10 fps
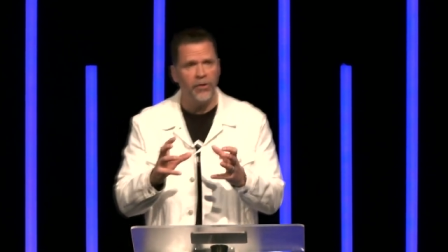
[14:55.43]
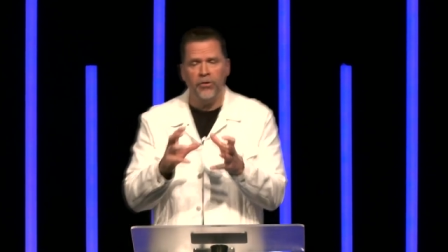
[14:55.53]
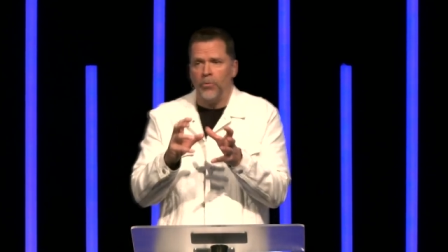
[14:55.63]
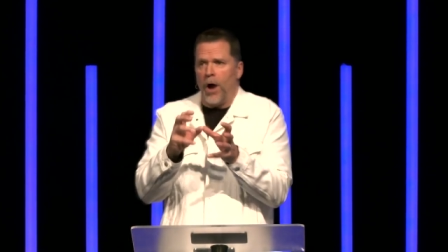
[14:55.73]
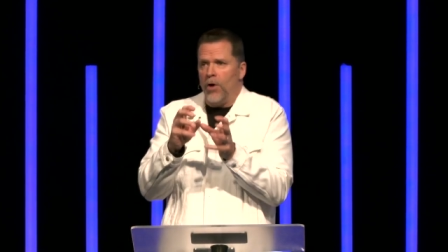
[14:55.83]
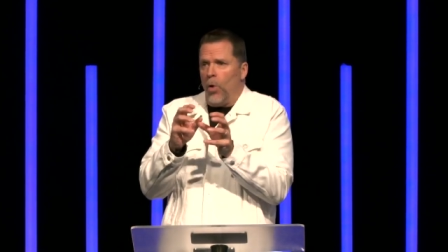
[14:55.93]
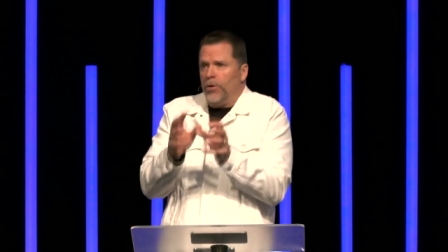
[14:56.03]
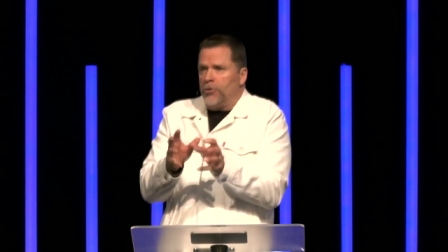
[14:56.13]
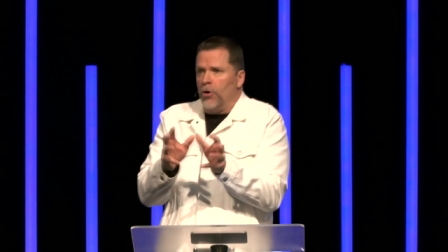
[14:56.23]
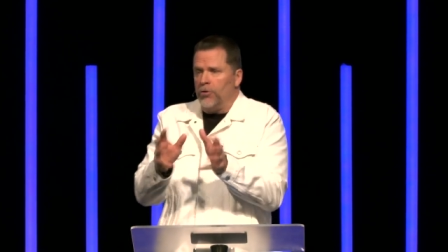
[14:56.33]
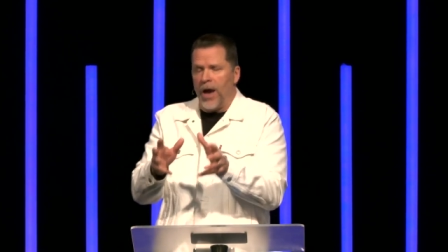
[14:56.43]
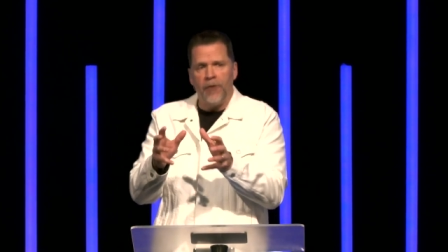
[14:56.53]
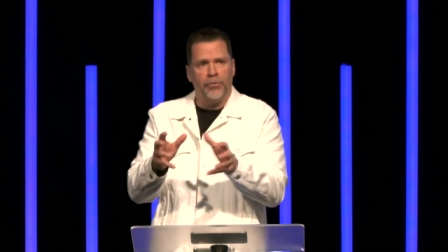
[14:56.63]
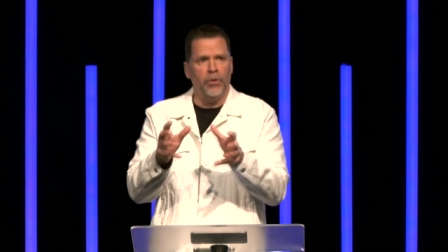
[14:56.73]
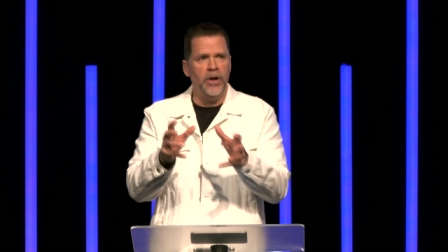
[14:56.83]
This is why he always goes
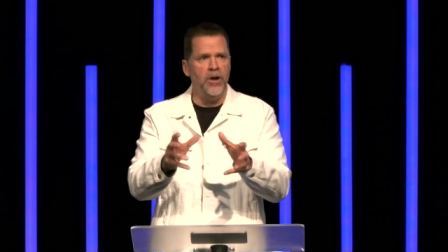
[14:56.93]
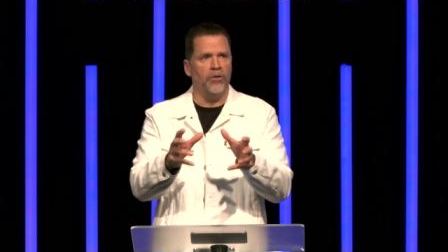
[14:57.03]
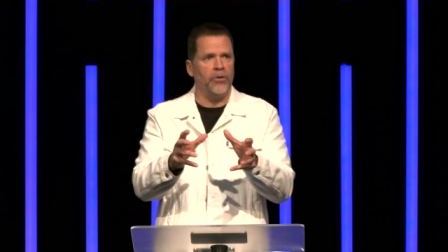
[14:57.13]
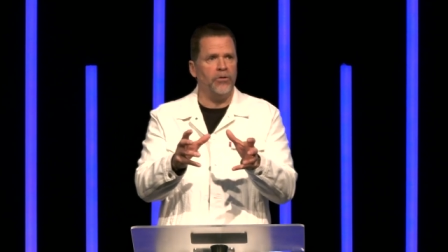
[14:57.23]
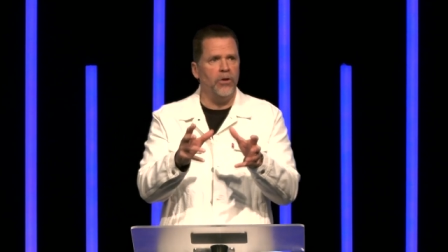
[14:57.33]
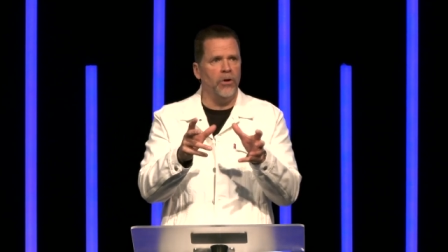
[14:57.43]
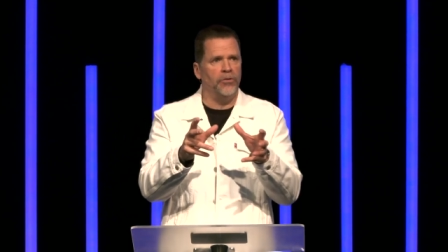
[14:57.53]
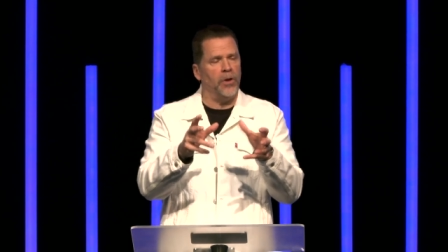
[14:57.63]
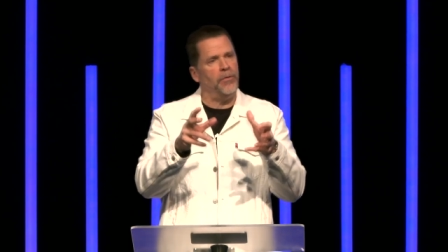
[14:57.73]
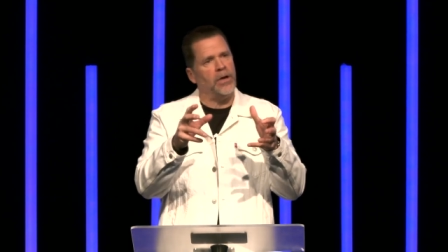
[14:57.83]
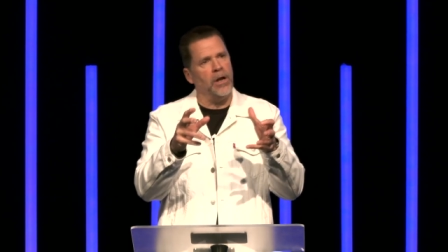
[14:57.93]
after leaders because he knows that if he